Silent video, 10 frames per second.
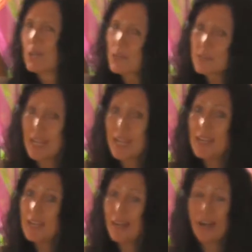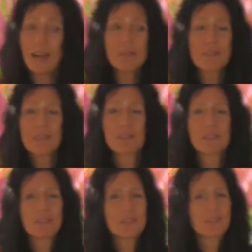Today, I've given
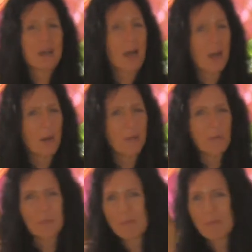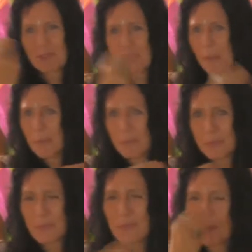you a step
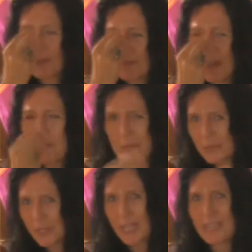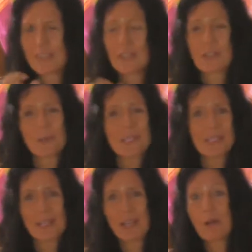through of how to create a choice
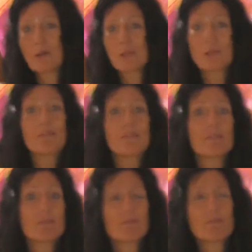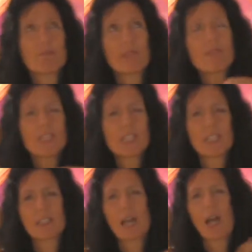and how to envision
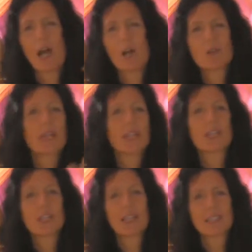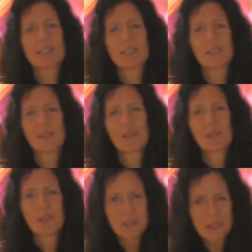it, how to energize it.
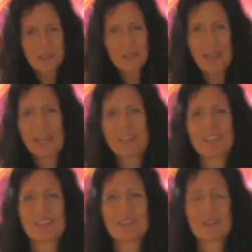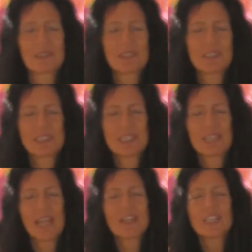So go ahead and do this
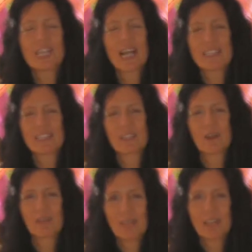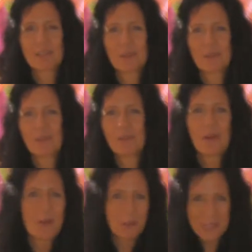energizing of that goal
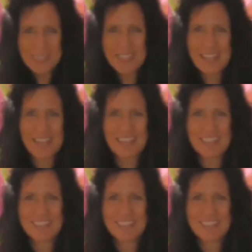once a day.